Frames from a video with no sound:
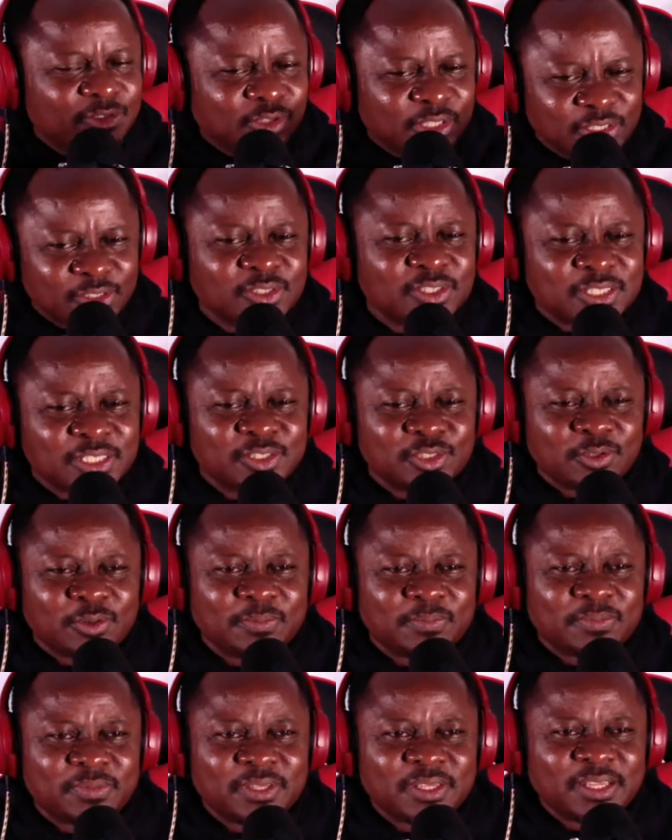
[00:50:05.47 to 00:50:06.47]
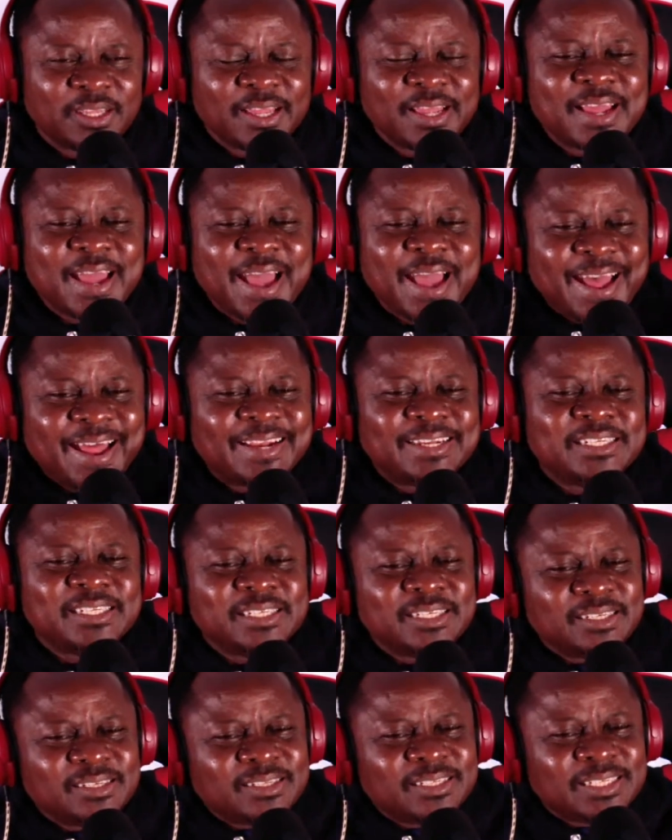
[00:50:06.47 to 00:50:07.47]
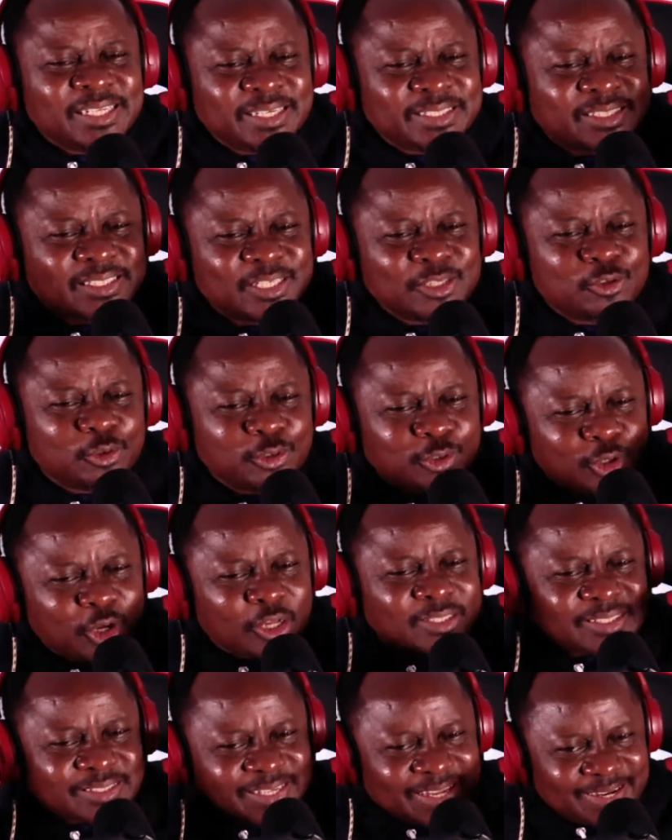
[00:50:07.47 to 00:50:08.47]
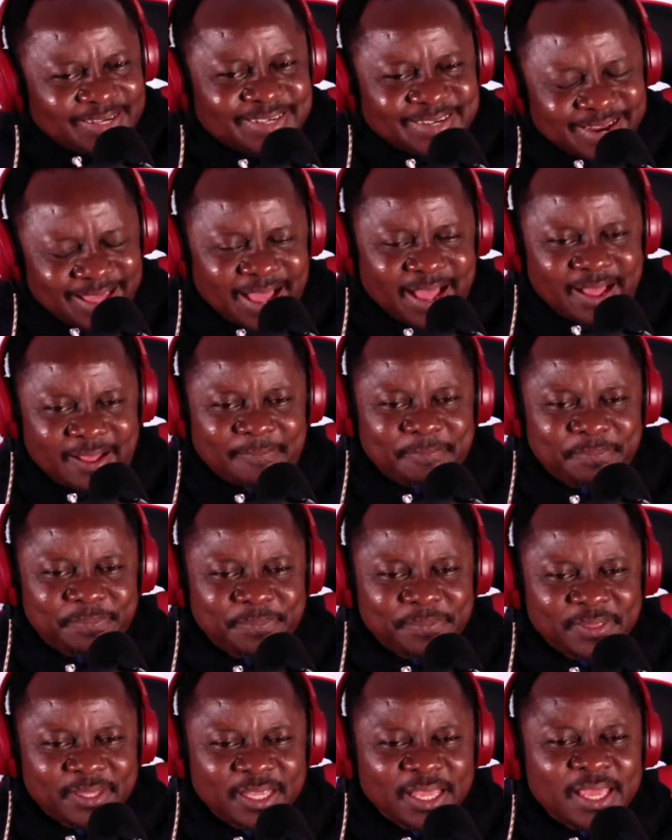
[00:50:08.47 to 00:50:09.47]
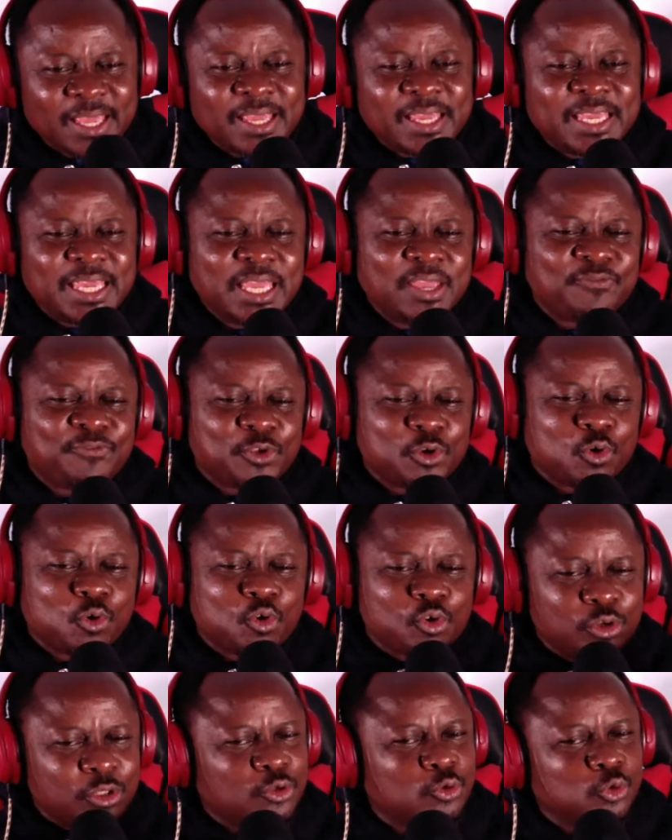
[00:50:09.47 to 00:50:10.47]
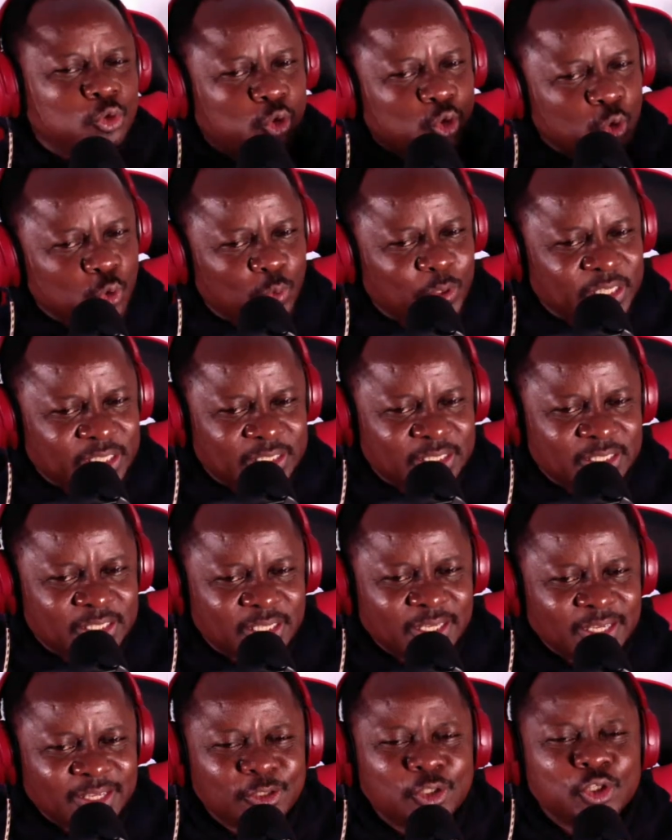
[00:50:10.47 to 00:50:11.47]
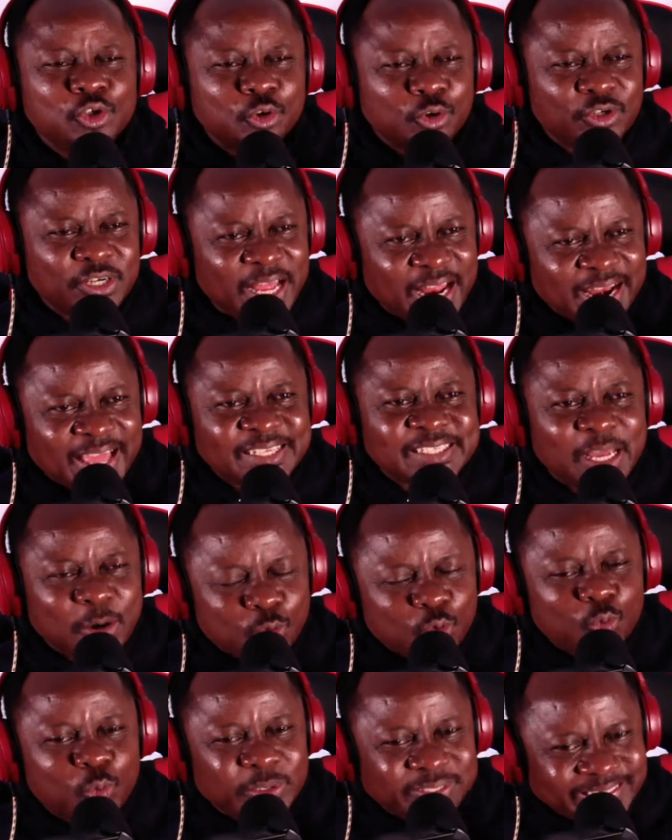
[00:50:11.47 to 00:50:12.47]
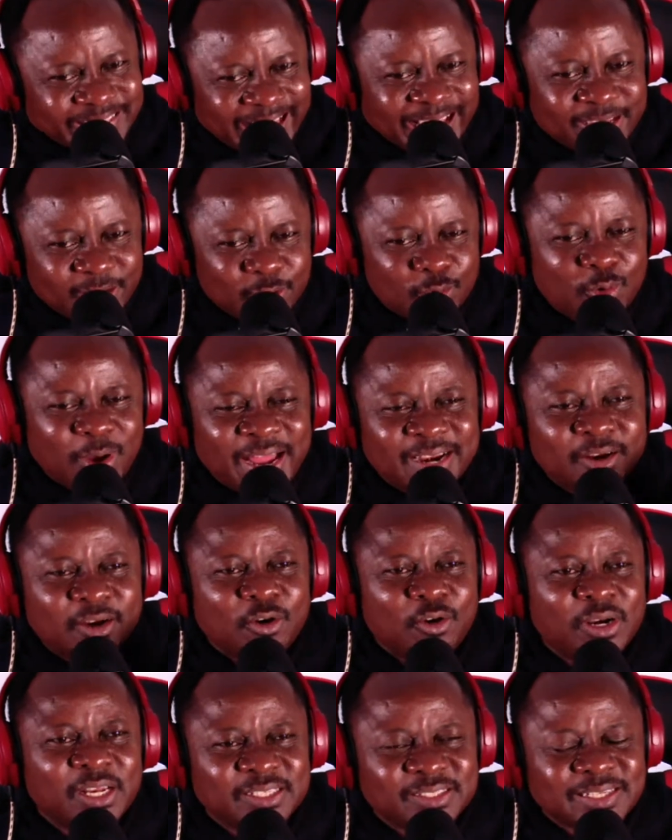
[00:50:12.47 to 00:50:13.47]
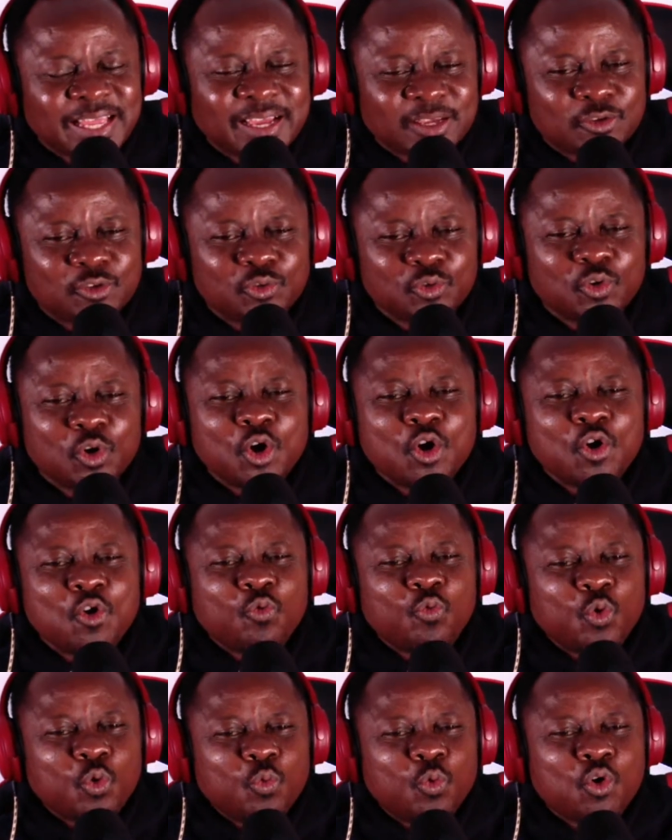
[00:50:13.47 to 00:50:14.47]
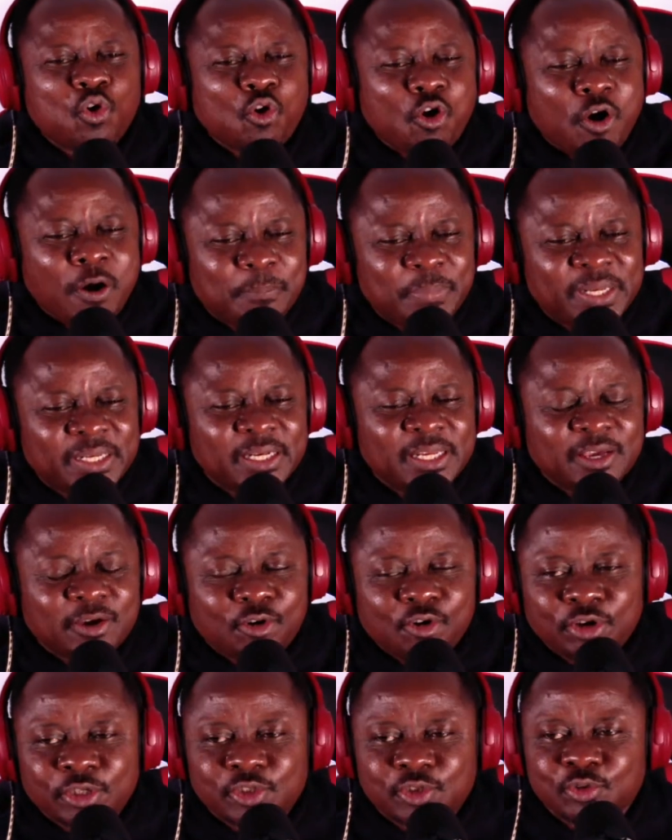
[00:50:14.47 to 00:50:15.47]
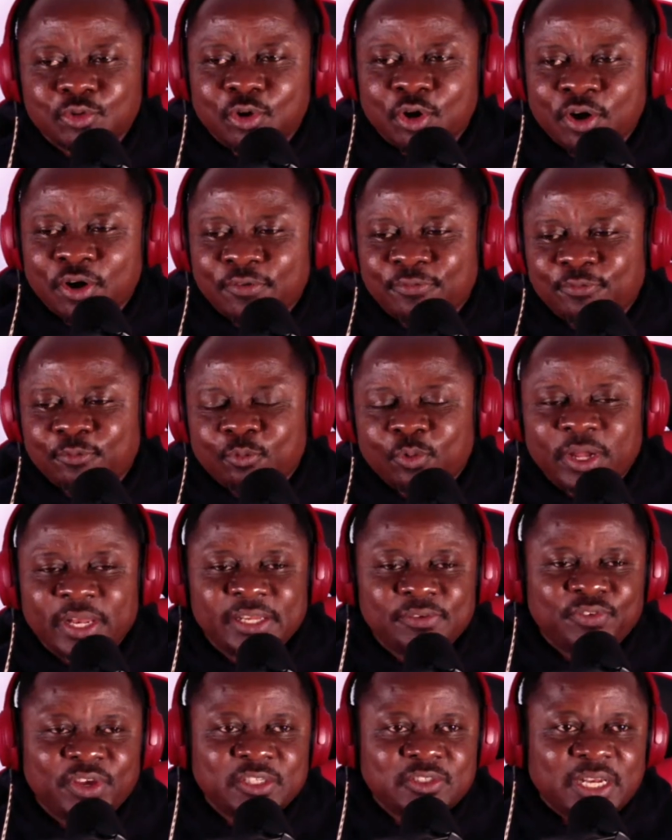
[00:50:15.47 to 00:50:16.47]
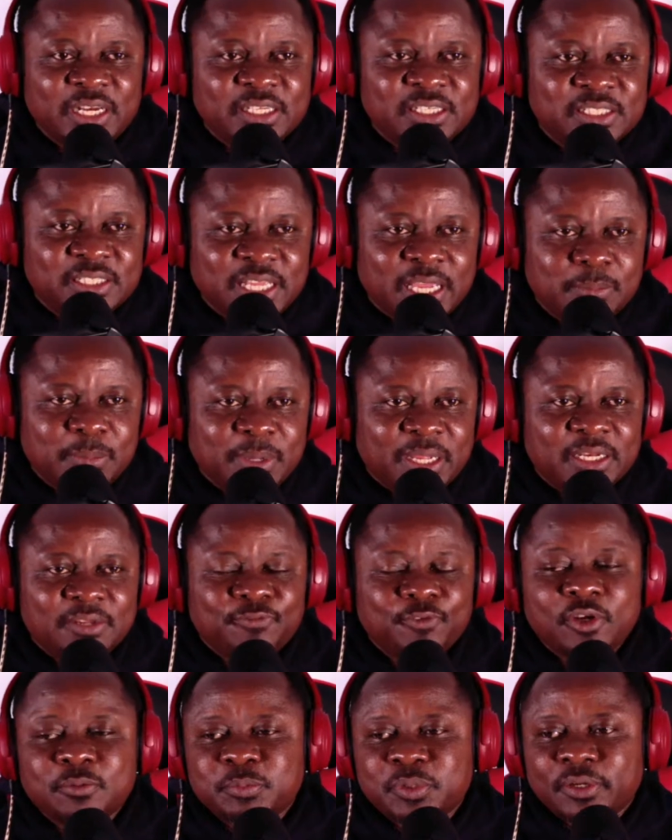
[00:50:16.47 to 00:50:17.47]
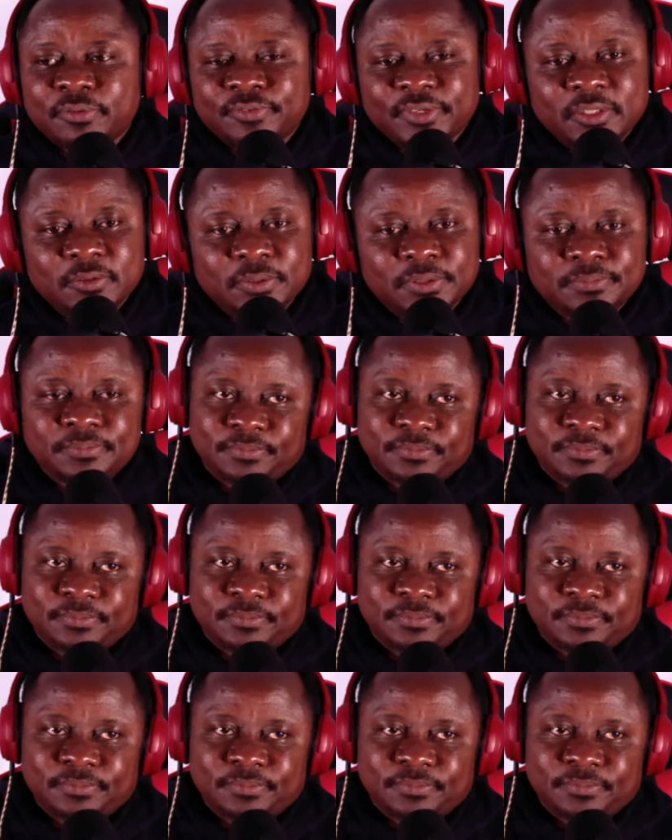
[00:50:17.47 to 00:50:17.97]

radio station? And this thing you just said now, if you do it, do you realize that we will sack you? And not only sack you, we will completely cut you off. Well, eventually they sacked me and they've cut me off anyway.